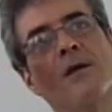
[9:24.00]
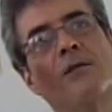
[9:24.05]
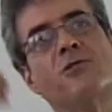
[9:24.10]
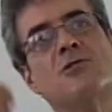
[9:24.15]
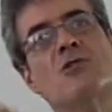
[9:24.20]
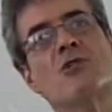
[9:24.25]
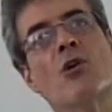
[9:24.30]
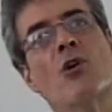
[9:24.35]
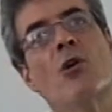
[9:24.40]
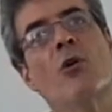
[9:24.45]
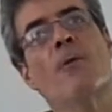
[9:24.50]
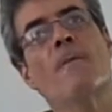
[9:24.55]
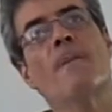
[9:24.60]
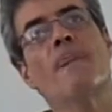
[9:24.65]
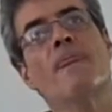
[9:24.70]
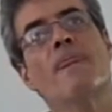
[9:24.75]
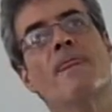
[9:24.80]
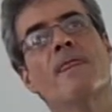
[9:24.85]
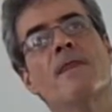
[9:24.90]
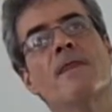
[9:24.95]
so
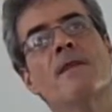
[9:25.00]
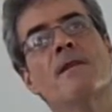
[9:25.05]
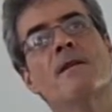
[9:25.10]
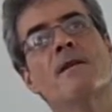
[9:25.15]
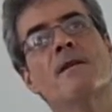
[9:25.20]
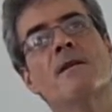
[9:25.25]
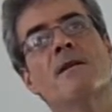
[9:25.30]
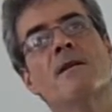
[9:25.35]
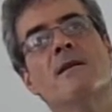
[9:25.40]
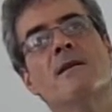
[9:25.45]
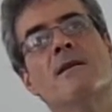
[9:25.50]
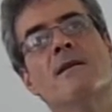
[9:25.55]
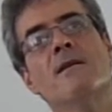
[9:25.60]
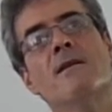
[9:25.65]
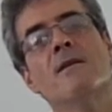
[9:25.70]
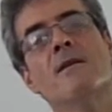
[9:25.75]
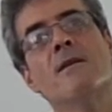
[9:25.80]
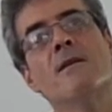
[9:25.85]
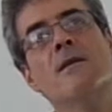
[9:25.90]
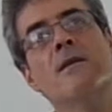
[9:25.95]

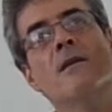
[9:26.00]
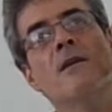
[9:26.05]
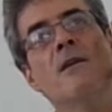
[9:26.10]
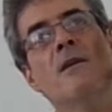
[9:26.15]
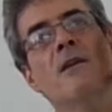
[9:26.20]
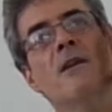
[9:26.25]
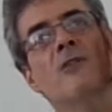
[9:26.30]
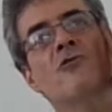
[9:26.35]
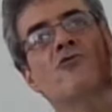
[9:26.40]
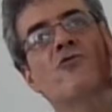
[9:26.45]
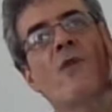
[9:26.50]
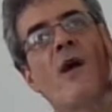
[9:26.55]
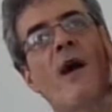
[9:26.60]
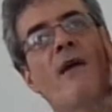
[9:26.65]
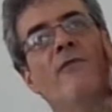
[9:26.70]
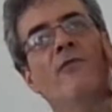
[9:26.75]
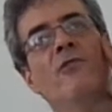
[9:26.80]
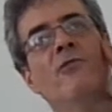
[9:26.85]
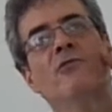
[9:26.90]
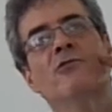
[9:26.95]
he
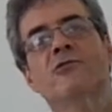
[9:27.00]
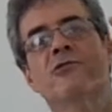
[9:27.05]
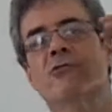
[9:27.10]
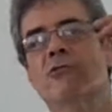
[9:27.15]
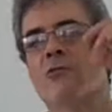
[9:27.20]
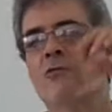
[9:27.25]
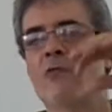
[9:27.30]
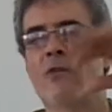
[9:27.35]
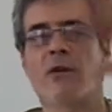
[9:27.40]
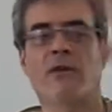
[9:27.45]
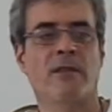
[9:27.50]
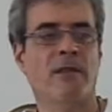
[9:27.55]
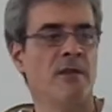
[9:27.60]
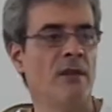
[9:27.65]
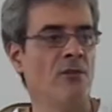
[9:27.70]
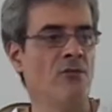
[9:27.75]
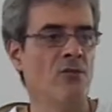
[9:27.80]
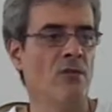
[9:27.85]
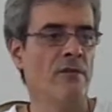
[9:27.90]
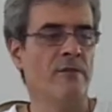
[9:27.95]
travels throughout
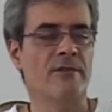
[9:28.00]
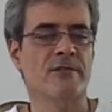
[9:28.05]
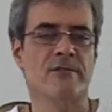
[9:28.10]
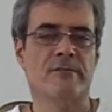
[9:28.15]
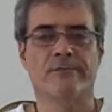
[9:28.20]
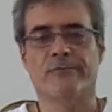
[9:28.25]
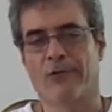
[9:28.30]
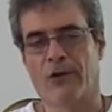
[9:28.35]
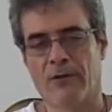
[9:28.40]
the universe,